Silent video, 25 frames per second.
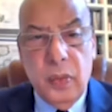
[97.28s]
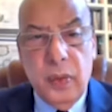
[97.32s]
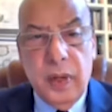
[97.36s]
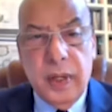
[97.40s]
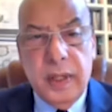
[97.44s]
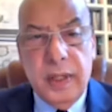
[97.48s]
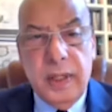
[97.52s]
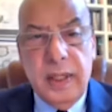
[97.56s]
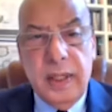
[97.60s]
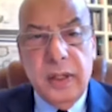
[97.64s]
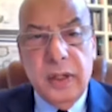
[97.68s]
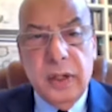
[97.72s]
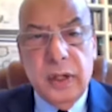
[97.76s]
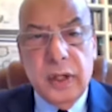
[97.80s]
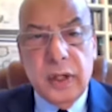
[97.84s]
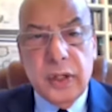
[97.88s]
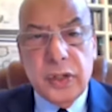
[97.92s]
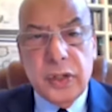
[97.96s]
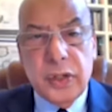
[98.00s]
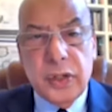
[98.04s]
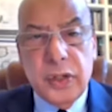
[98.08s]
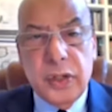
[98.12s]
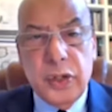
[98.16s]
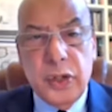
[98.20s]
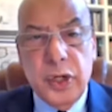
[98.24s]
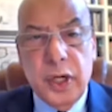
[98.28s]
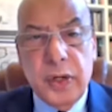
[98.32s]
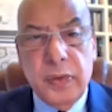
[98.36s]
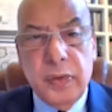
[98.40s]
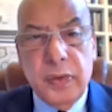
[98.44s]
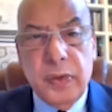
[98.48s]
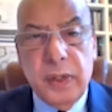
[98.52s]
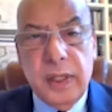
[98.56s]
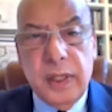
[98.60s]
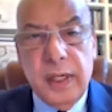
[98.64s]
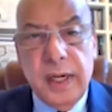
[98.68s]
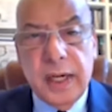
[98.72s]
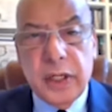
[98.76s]
When he lost the
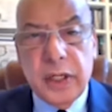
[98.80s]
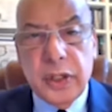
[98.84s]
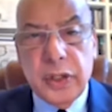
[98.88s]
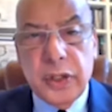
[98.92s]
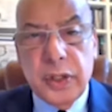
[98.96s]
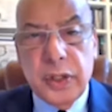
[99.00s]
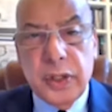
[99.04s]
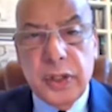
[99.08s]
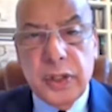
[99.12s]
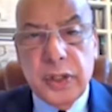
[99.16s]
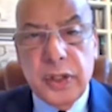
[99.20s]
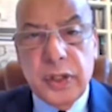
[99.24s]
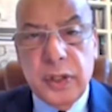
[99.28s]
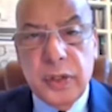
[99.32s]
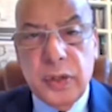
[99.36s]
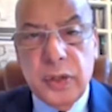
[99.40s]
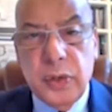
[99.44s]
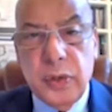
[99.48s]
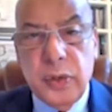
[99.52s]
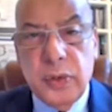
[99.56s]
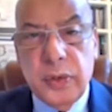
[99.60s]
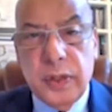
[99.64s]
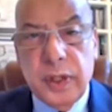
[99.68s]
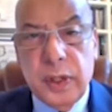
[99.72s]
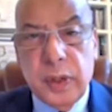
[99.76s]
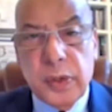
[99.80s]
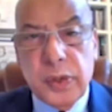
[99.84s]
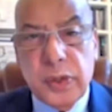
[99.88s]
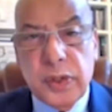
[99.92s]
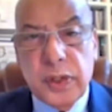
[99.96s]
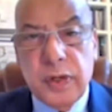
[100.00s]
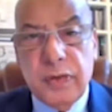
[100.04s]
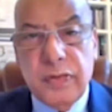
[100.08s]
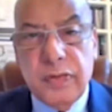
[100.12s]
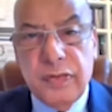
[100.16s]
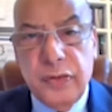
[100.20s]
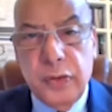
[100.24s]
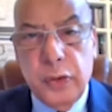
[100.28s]
general elections in
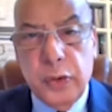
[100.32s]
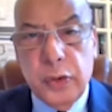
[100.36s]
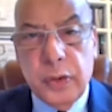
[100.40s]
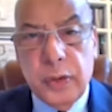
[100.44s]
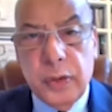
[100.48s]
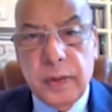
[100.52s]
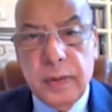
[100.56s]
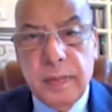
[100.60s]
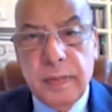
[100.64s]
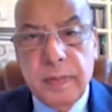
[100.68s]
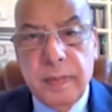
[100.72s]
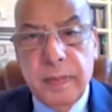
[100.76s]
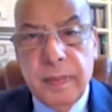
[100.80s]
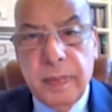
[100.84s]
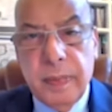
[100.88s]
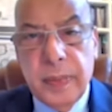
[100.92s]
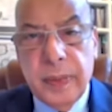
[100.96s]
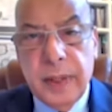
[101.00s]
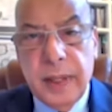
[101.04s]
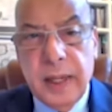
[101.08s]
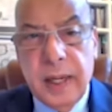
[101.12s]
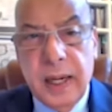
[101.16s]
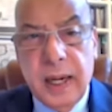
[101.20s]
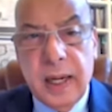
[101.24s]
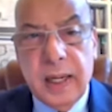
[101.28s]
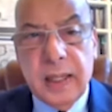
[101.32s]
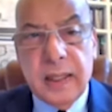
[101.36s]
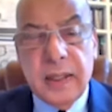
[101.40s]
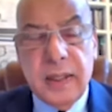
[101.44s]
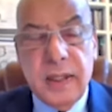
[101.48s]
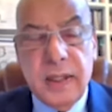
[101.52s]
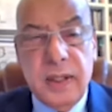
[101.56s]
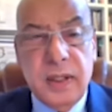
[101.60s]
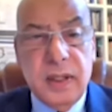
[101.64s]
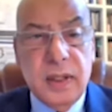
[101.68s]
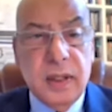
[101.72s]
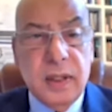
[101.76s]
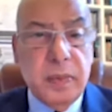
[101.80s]
2004,
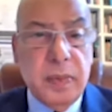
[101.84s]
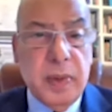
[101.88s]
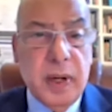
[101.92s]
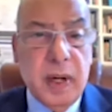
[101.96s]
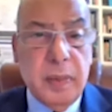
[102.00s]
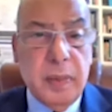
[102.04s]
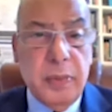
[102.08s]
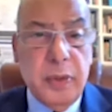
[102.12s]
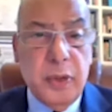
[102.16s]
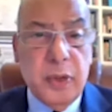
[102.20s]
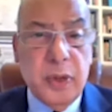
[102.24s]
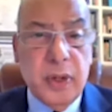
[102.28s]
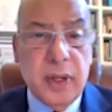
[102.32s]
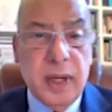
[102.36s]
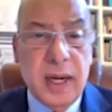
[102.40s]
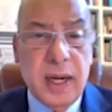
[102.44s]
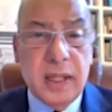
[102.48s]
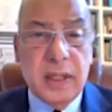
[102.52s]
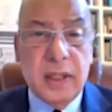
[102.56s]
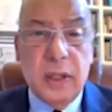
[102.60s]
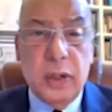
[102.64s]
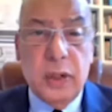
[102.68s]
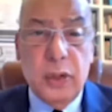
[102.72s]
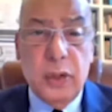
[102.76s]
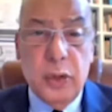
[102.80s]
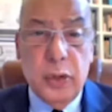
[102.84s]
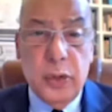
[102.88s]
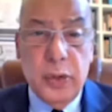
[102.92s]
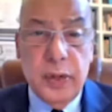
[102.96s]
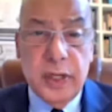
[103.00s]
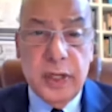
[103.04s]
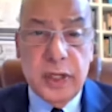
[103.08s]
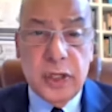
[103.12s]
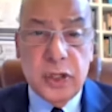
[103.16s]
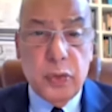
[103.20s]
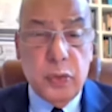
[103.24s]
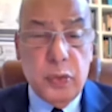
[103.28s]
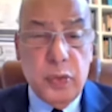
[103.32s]
Antigua and Barbuda had the
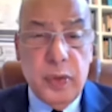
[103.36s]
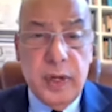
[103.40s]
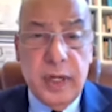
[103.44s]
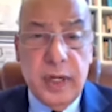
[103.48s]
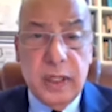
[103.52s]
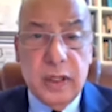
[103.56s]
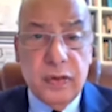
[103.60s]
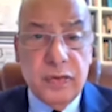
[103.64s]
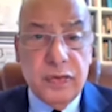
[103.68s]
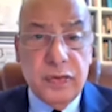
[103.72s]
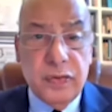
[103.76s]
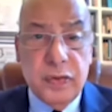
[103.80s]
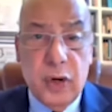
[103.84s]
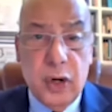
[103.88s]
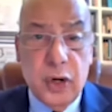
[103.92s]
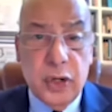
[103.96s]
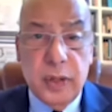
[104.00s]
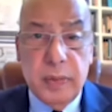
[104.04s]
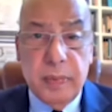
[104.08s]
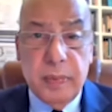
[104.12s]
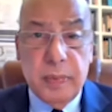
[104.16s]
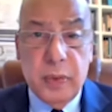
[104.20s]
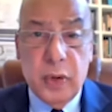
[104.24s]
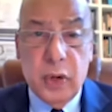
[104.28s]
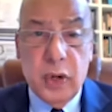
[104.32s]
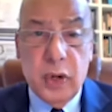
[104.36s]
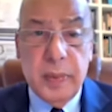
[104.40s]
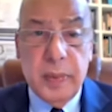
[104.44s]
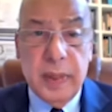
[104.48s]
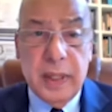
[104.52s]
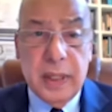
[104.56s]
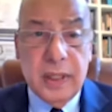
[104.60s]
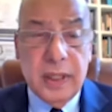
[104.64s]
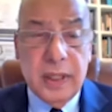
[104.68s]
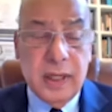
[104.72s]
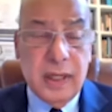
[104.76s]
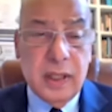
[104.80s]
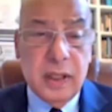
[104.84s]
lowest rate of
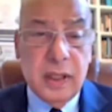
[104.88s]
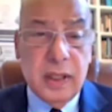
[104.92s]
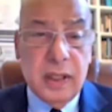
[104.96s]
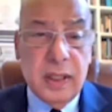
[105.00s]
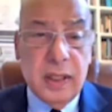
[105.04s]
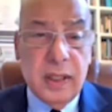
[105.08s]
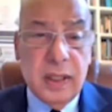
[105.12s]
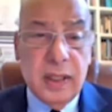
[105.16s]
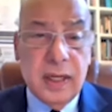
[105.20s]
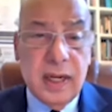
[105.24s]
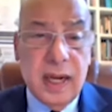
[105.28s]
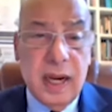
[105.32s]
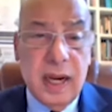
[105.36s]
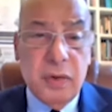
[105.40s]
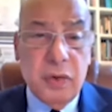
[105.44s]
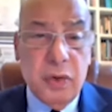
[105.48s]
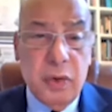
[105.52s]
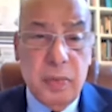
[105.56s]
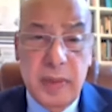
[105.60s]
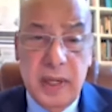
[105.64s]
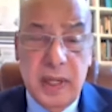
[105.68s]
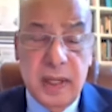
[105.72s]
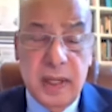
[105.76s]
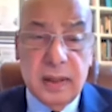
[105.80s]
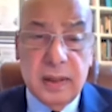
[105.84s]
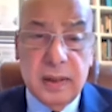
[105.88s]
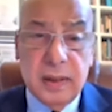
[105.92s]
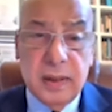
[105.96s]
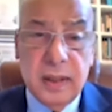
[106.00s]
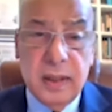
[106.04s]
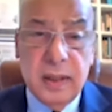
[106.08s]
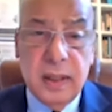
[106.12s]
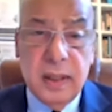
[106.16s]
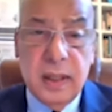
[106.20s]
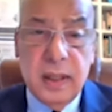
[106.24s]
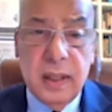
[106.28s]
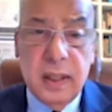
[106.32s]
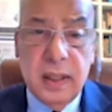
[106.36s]
unemployment in the Caribbean
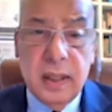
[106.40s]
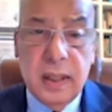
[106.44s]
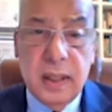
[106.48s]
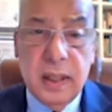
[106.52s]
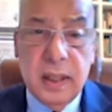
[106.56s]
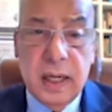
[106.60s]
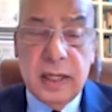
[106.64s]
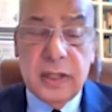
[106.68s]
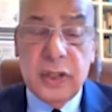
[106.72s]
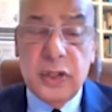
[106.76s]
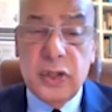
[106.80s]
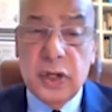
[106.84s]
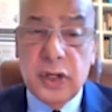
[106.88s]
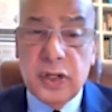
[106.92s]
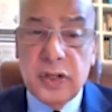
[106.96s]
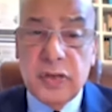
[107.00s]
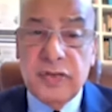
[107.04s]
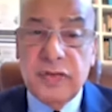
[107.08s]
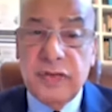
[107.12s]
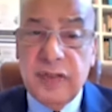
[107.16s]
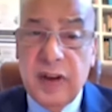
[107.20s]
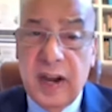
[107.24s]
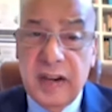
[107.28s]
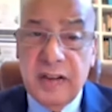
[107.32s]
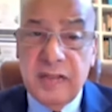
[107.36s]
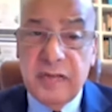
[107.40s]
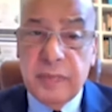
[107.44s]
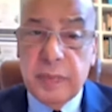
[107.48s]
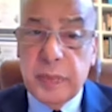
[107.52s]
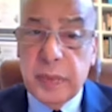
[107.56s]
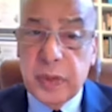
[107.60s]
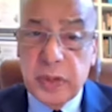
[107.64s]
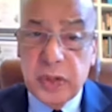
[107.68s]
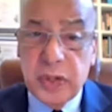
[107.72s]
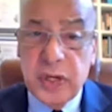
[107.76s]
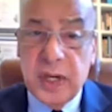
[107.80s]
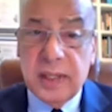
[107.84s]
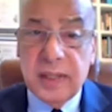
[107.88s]
at just
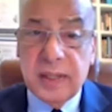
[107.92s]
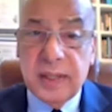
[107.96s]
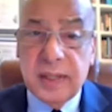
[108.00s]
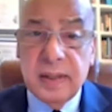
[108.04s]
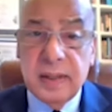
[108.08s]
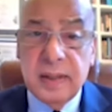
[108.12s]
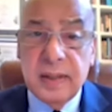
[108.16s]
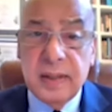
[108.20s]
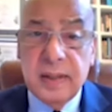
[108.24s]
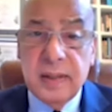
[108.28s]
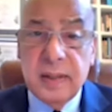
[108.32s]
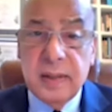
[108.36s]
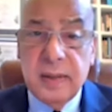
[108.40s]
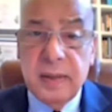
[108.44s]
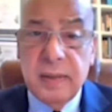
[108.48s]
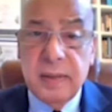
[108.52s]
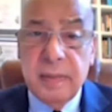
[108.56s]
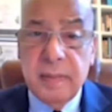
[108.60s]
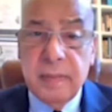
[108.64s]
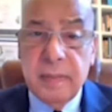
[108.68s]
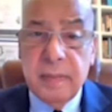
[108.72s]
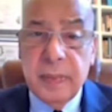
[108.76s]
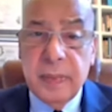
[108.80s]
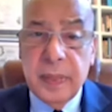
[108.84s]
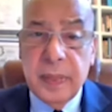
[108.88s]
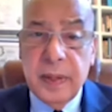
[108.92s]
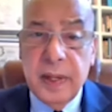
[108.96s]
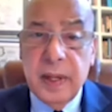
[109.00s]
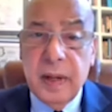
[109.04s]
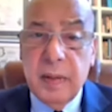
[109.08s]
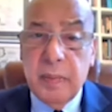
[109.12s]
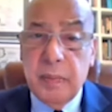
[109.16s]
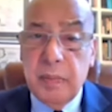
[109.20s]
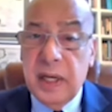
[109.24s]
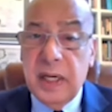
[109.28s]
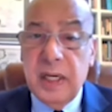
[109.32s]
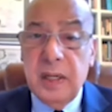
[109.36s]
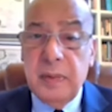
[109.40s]
5%.
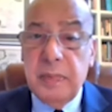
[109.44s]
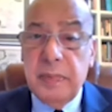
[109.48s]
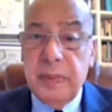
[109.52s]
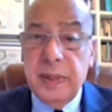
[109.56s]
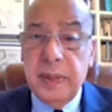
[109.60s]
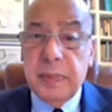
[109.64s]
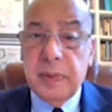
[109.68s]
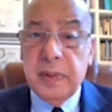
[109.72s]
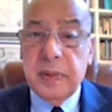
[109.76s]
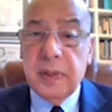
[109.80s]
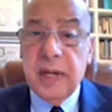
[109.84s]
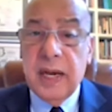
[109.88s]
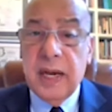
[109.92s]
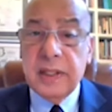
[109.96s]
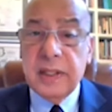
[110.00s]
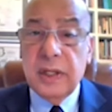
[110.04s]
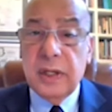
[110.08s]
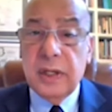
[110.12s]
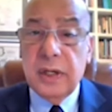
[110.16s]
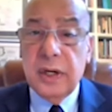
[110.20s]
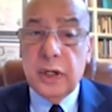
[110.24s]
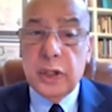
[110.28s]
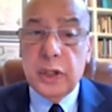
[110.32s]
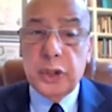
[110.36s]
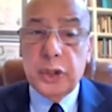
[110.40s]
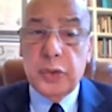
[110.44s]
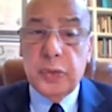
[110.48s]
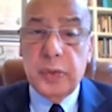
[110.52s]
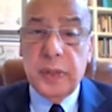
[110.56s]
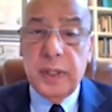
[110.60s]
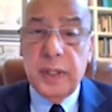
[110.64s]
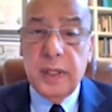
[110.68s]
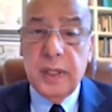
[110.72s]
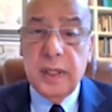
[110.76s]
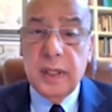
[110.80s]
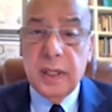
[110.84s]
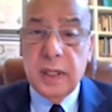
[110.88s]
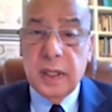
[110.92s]
Many people had the
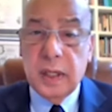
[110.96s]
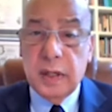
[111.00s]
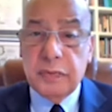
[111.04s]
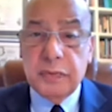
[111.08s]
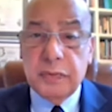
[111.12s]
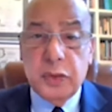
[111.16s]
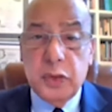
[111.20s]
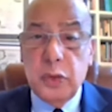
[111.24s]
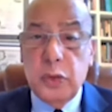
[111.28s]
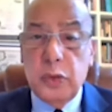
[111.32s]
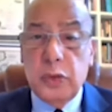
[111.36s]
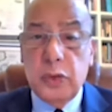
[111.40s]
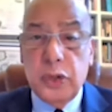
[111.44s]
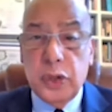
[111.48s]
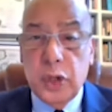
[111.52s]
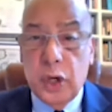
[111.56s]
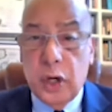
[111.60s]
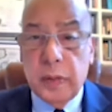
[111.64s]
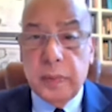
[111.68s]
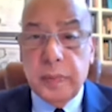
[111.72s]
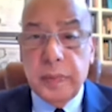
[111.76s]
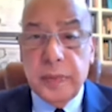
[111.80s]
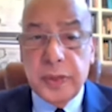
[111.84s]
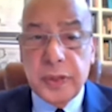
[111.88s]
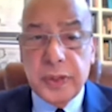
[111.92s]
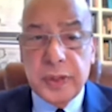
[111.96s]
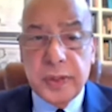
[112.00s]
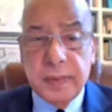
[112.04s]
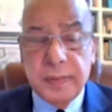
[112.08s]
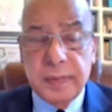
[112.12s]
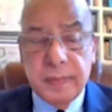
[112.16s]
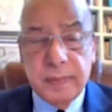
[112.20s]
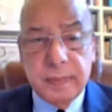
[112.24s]
luxury of 2 jobs.